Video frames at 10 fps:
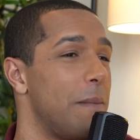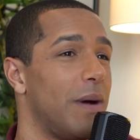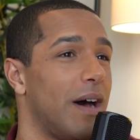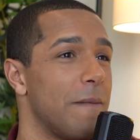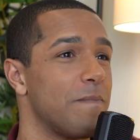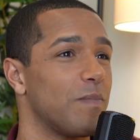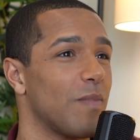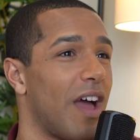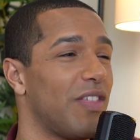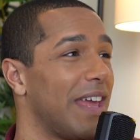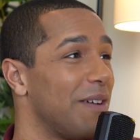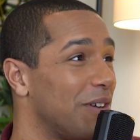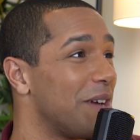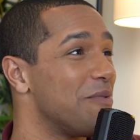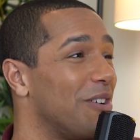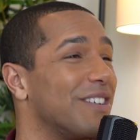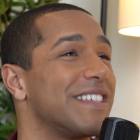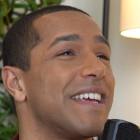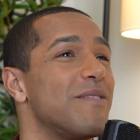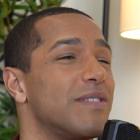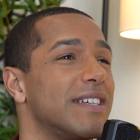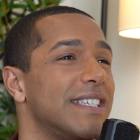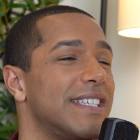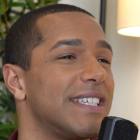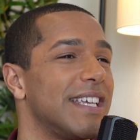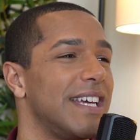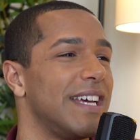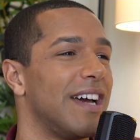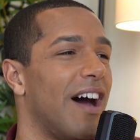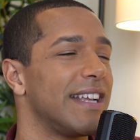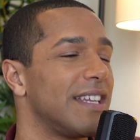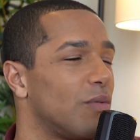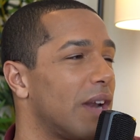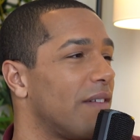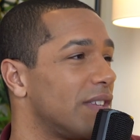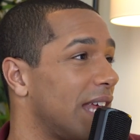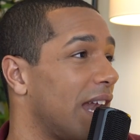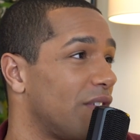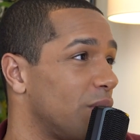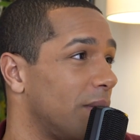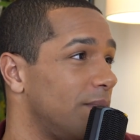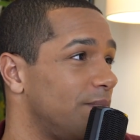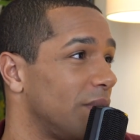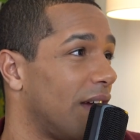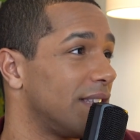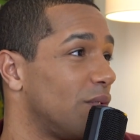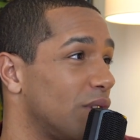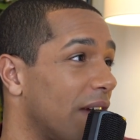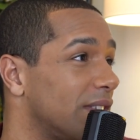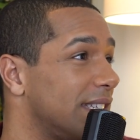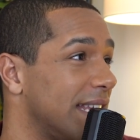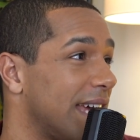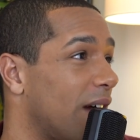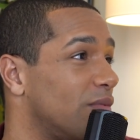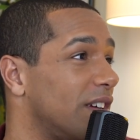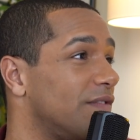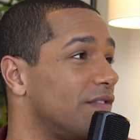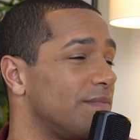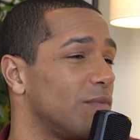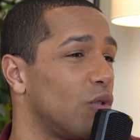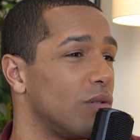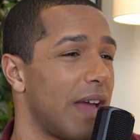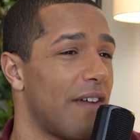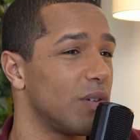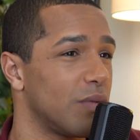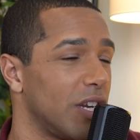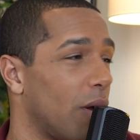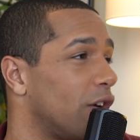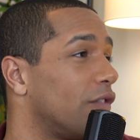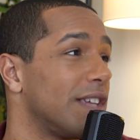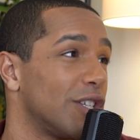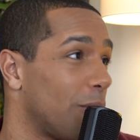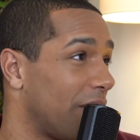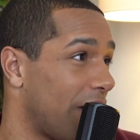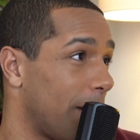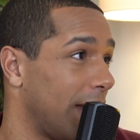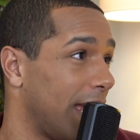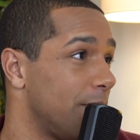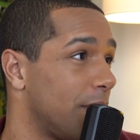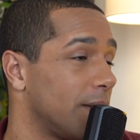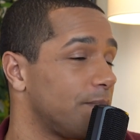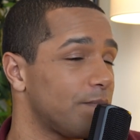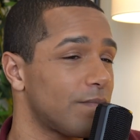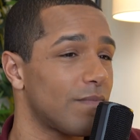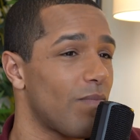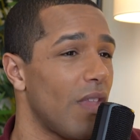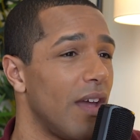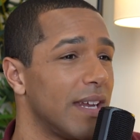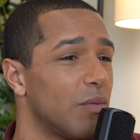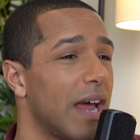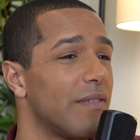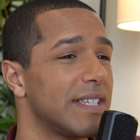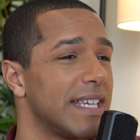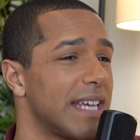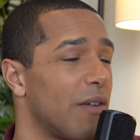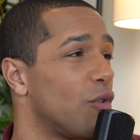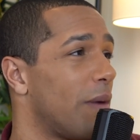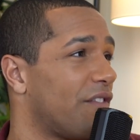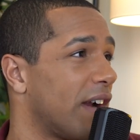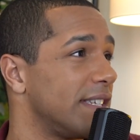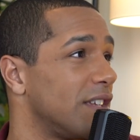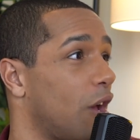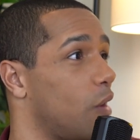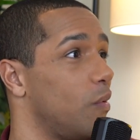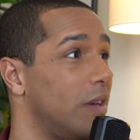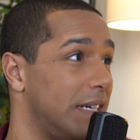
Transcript: But wow. I think what it was, it was, I didn't want to have to tell everyone. I didn't want to have to sit down with every, you know, obviously I told my family, but mm. I didn't want to have to sit down with all my friends and go,